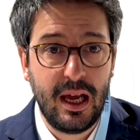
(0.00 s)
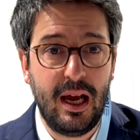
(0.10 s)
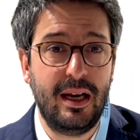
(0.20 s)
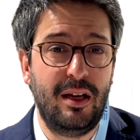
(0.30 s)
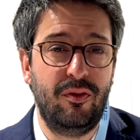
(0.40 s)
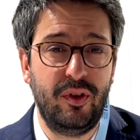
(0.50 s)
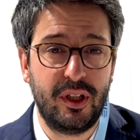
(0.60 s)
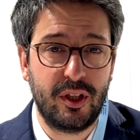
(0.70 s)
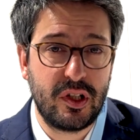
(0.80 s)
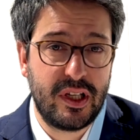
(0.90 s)
And I
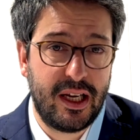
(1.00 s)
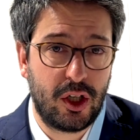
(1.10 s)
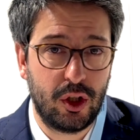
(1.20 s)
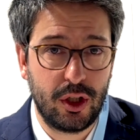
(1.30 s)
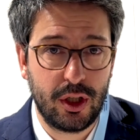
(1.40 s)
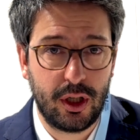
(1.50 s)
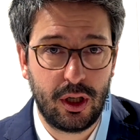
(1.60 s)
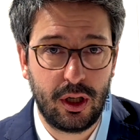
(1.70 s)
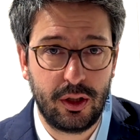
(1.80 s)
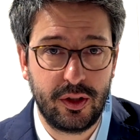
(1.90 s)
think the second
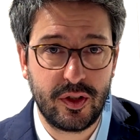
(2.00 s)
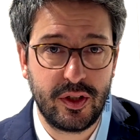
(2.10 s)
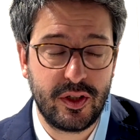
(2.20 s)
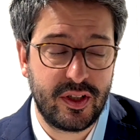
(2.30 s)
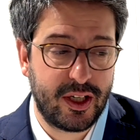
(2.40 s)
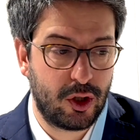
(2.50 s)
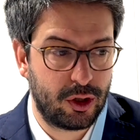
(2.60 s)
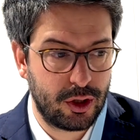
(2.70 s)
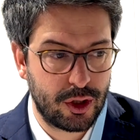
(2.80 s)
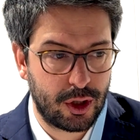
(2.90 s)
uh, the, the,
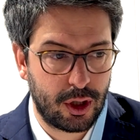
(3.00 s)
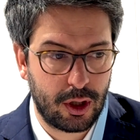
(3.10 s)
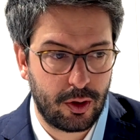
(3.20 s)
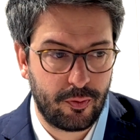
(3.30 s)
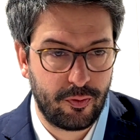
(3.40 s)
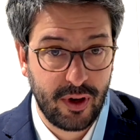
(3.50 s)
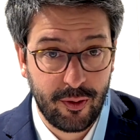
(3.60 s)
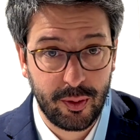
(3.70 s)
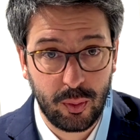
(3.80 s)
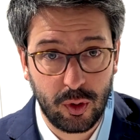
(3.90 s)
second uh,
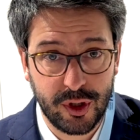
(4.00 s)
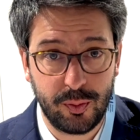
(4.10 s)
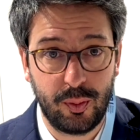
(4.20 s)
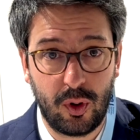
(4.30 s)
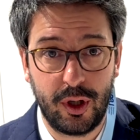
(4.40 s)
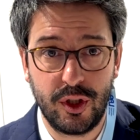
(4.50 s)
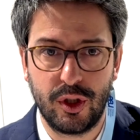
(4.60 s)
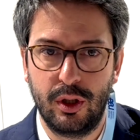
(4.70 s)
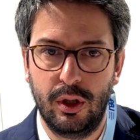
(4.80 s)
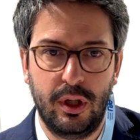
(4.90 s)
very important point,
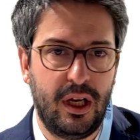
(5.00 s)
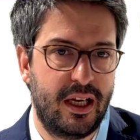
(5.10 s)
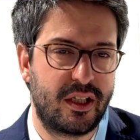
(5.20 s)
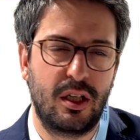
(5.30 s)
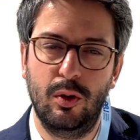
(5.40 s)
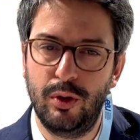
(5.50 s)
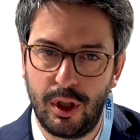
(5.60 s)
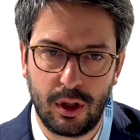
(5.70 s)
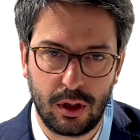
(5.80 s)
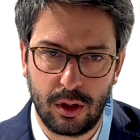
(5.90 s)

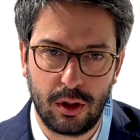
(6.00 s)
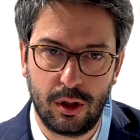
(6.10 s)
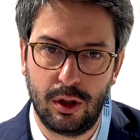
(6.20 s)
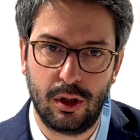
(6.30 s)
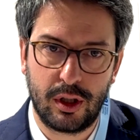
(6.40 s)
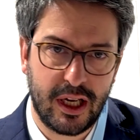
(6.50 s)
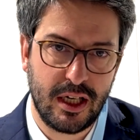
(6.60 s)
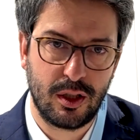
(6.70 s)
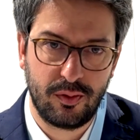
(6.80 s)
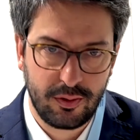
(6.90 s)
excluding the
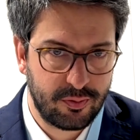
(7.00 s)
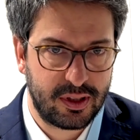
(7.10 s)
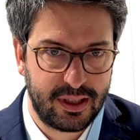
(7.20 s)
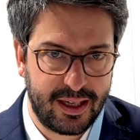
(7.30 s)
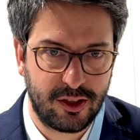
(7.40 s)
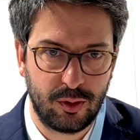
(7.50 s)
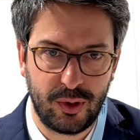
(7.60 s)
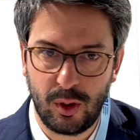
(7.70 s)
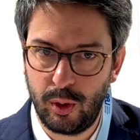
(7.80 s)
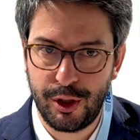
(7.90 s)
case of
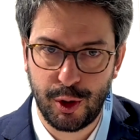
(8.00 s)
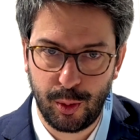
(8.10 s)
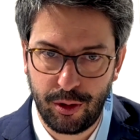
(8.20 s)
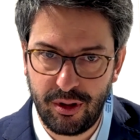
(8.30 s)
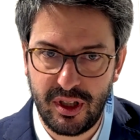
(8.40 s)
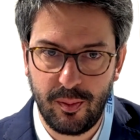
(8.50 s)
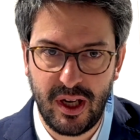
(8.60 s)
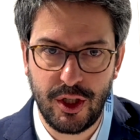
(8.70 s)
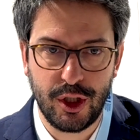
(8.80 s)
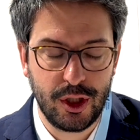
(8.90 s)
lymphadenectomy, which we already
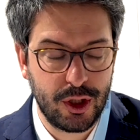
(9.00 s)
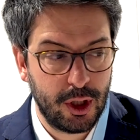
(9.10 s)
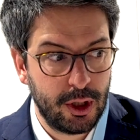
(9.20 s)
mentioned,